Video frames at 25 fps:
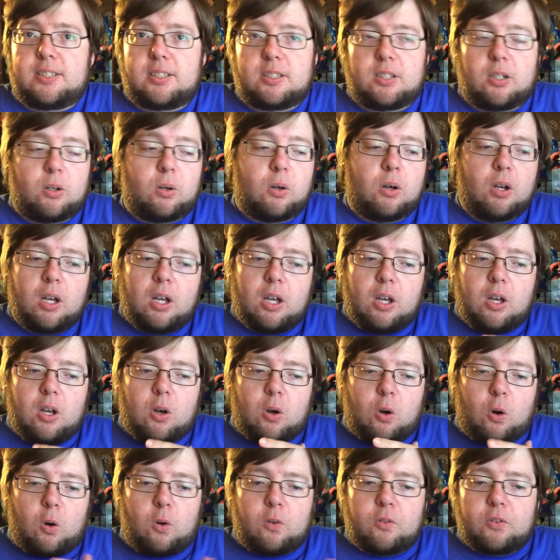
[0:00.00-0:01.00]
So
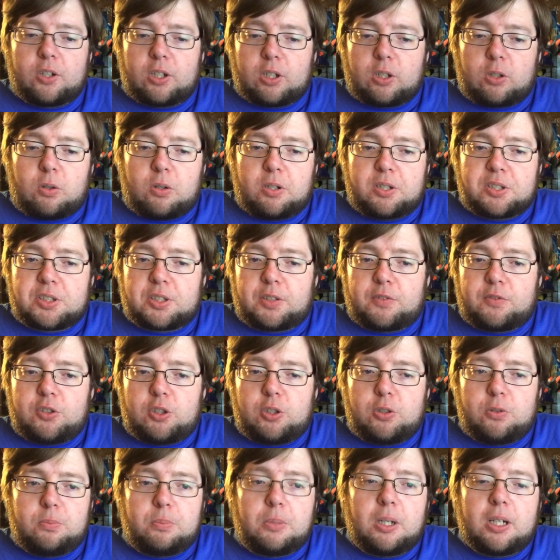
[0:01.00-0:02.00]
over the course of
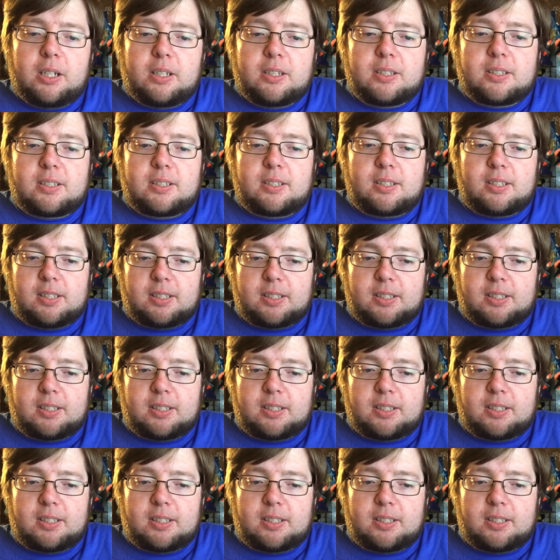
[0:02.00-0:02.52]
2 months,